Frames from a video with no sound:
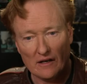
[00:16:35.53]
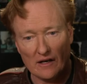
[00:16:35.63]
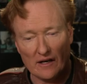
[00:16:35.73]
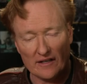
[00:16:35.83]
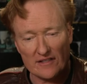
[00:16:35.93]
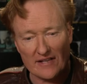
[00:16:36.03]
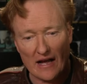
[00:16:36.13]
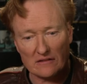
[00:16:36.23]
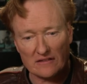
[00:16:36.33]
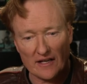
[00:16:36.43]
uh, is
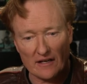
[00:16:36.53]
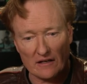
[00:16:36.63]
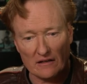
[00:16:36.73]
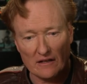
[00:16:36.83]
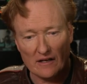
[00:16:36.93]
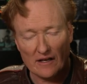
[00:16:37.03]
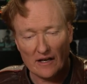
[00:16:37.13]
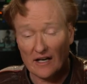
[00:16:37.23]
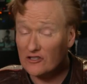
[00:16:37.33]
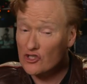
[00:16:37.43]
out there.
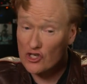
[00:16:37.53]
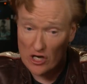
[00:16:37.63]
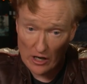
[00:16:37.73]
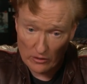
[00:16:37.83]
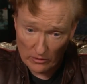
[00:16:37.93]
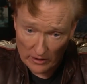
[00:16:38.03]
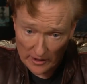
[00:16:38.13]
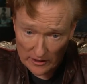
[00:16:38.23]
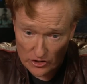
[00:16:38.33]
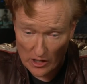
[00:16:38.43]
Uh, Joe...
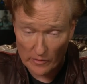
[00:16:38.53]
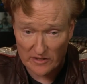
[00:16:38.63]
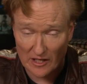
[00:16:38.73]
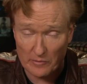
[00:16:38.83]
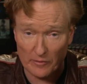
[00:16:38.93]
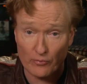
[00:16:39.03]
Joe is going to be